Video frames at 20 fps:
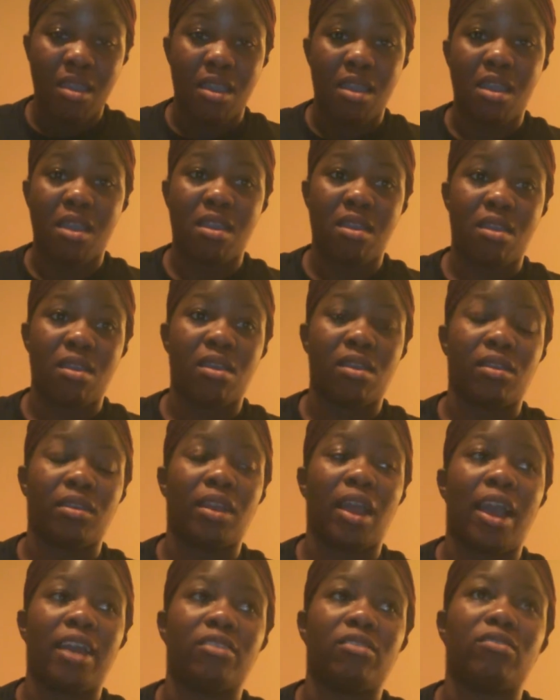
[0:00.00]
And
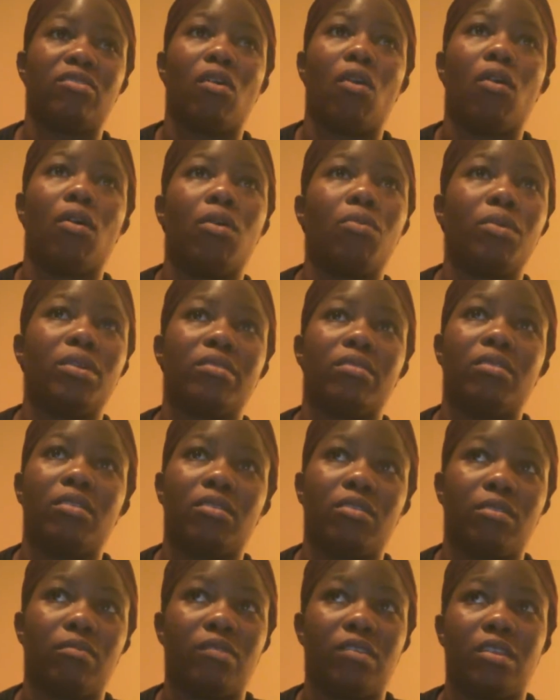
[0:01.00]
I just always
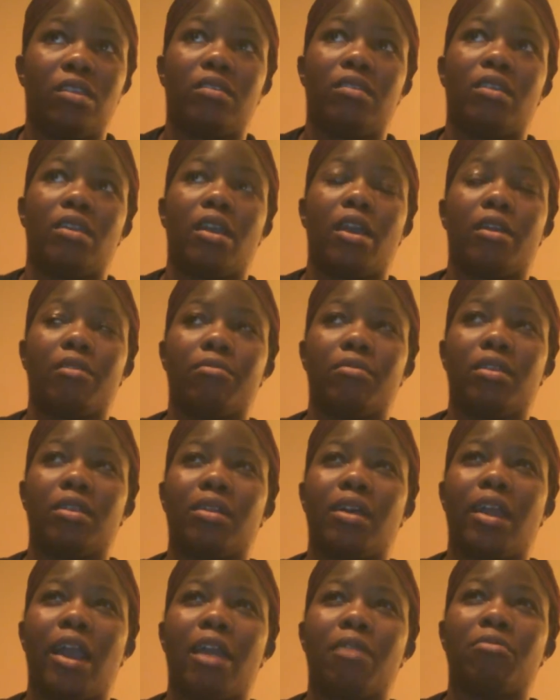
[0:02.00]
looked up to India.Arie.
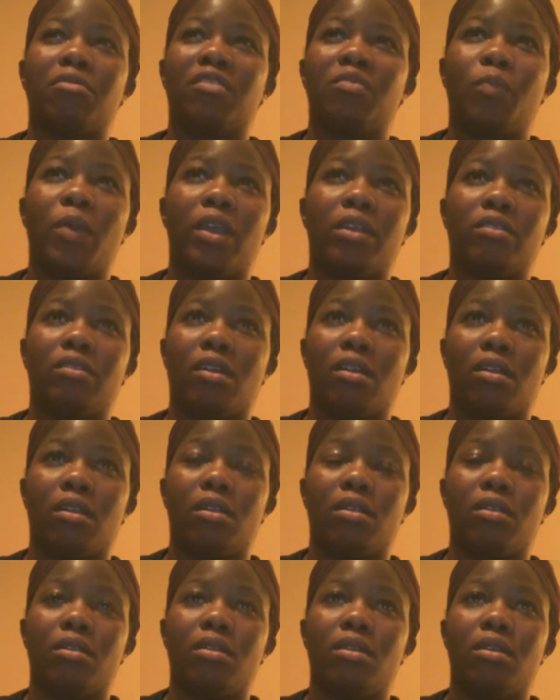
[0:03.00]
Like, I respect
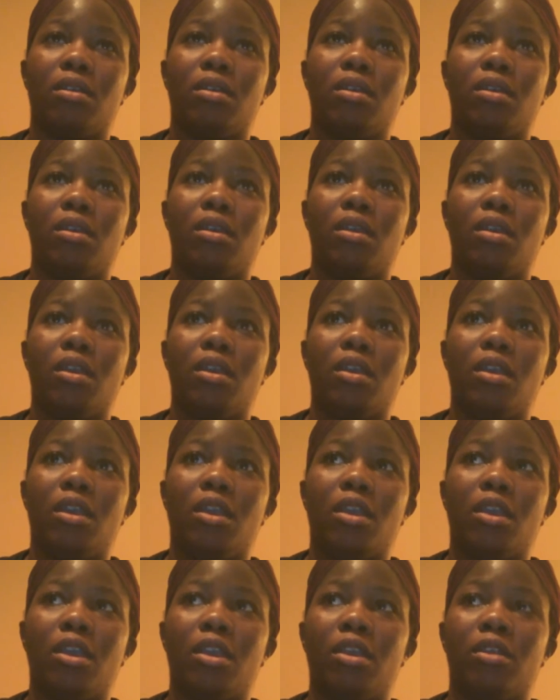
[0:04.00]
her
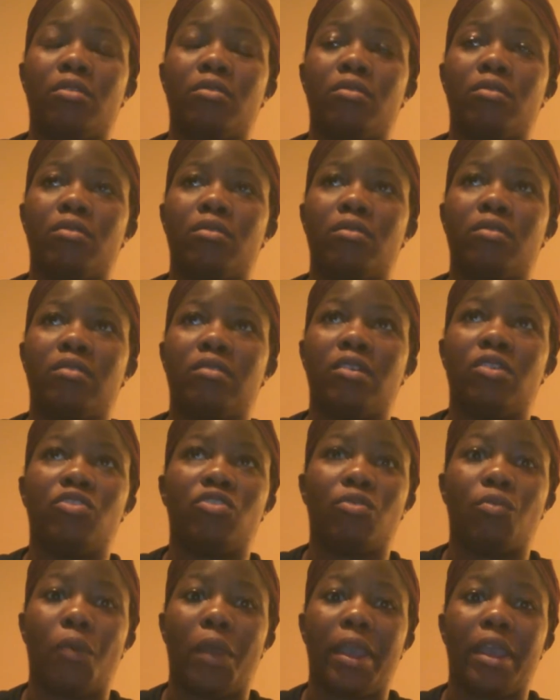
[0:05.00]
in such
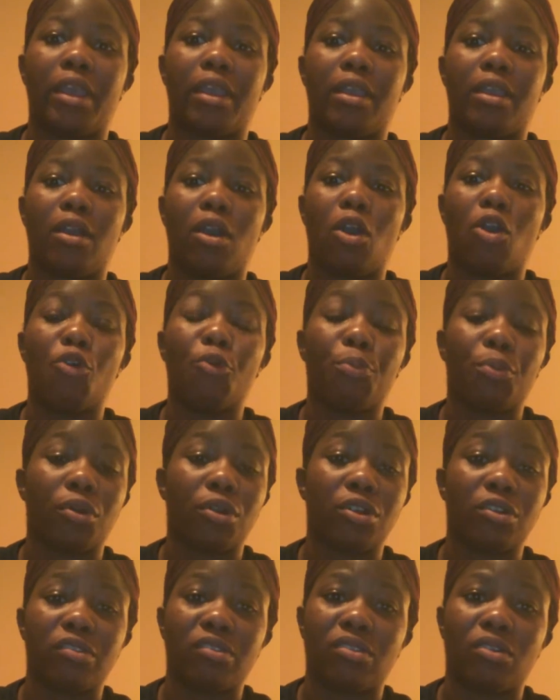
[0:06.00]
a way. Oprah
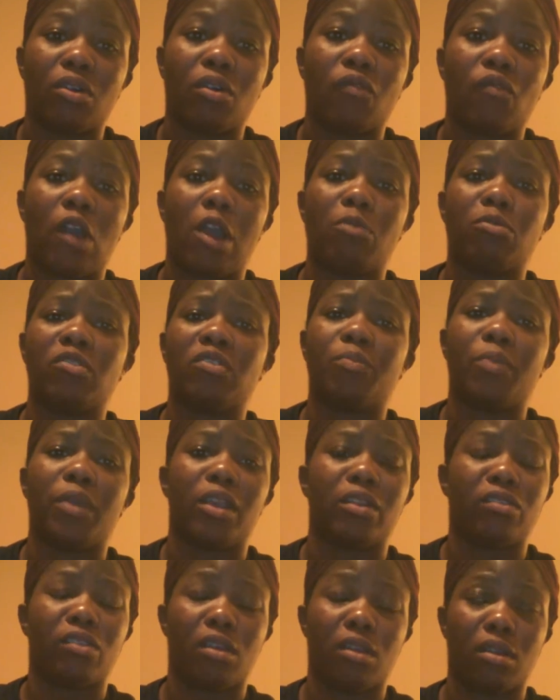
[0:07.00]
herself, I
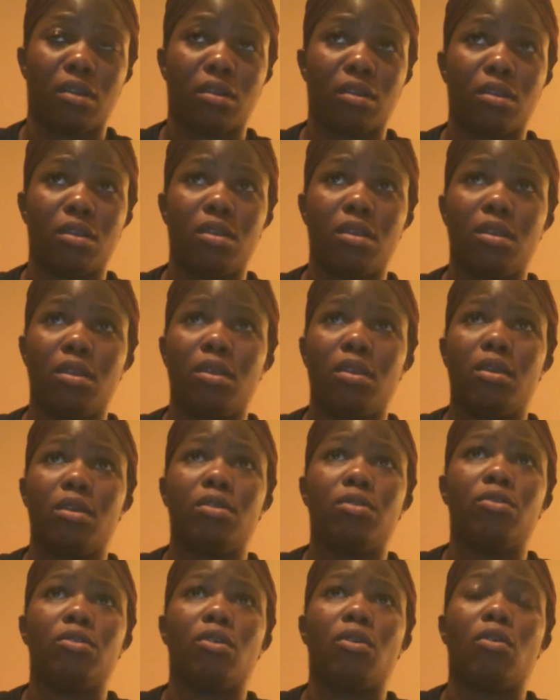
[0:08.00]
respect her.
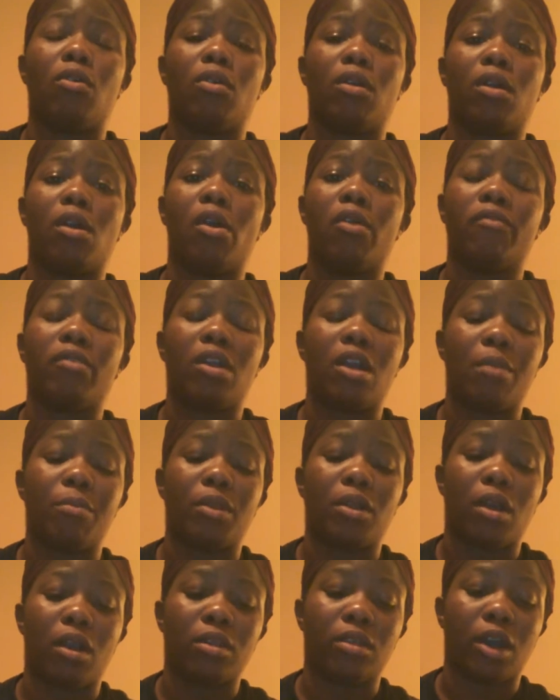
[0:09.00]
You know,
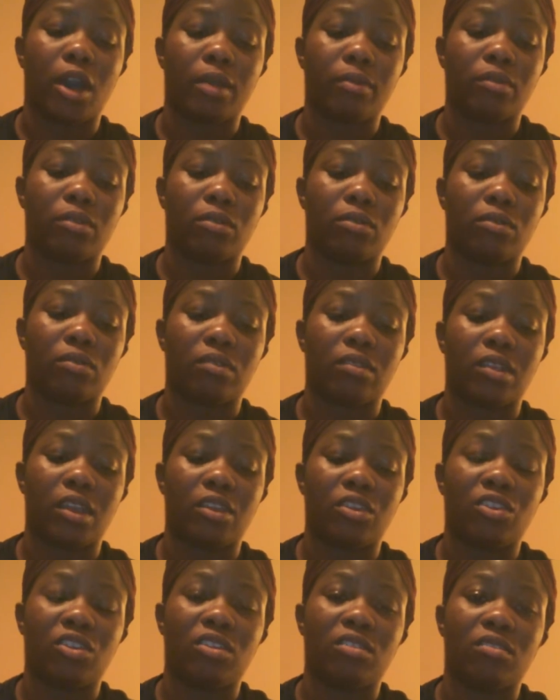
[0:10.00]
overcoming all the obstacles
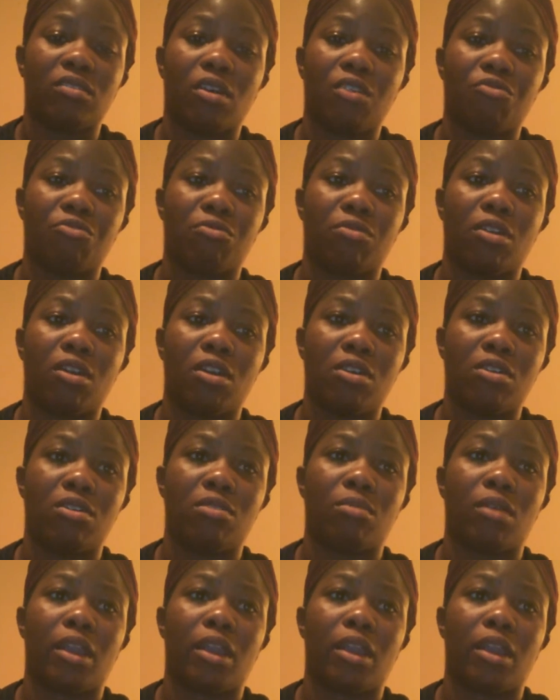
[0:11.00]
that she's overcome.